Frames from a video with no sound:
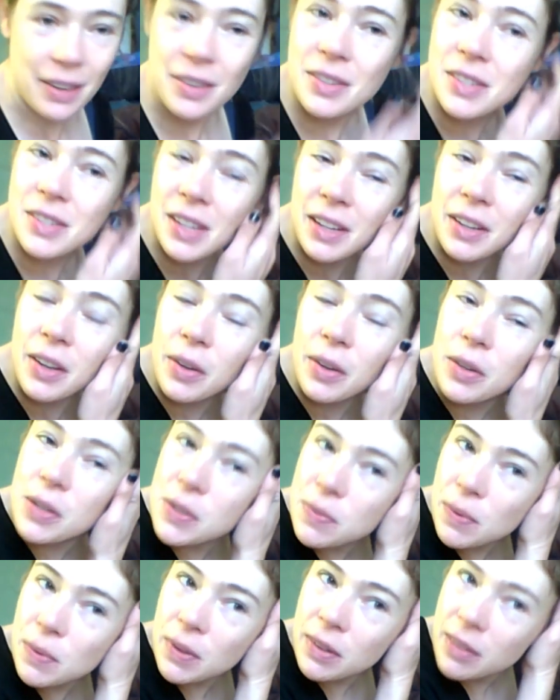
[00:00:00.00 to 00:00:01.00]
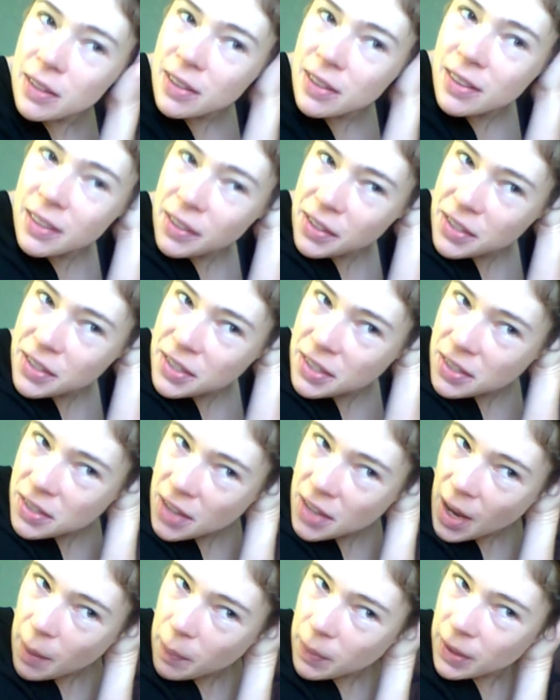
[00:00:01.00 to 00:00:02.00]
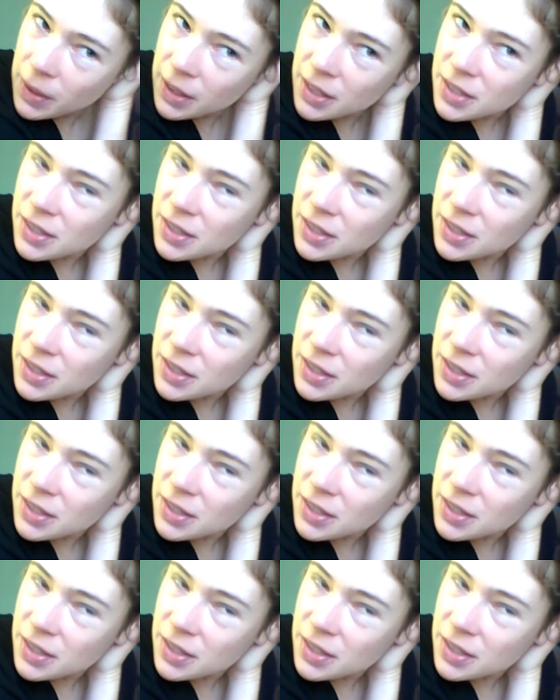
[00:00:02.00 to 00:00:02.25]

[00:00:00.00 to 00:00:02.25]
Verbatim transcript: because I noticed one of the things that's happening